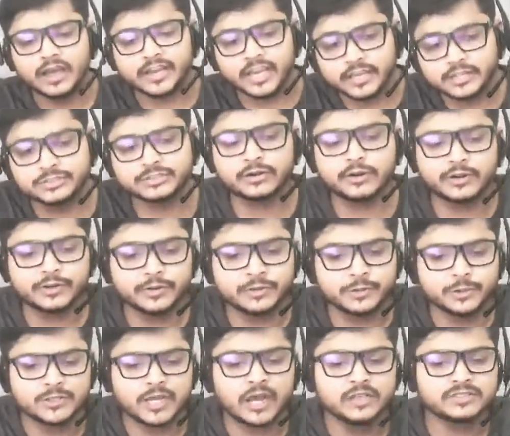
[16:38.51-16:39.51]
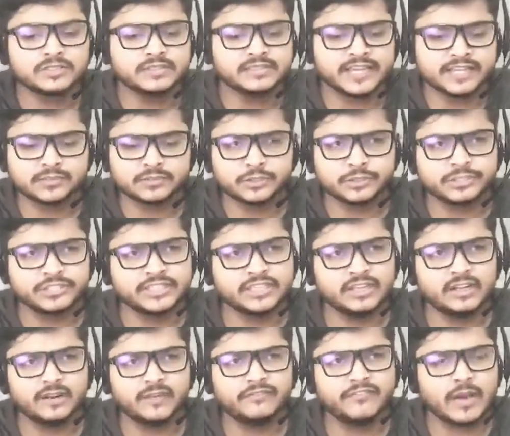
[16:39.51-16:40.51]
kick-started in
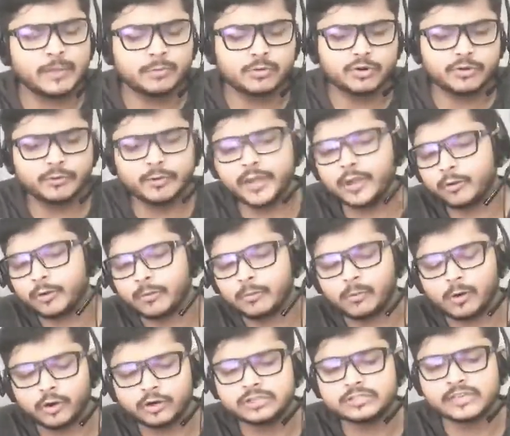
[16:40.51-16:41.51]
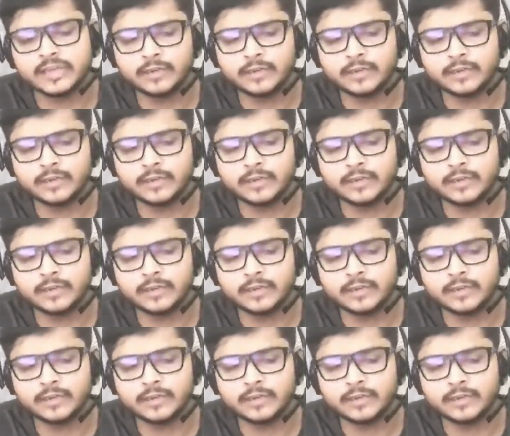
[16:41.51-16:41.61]
2013 February or March.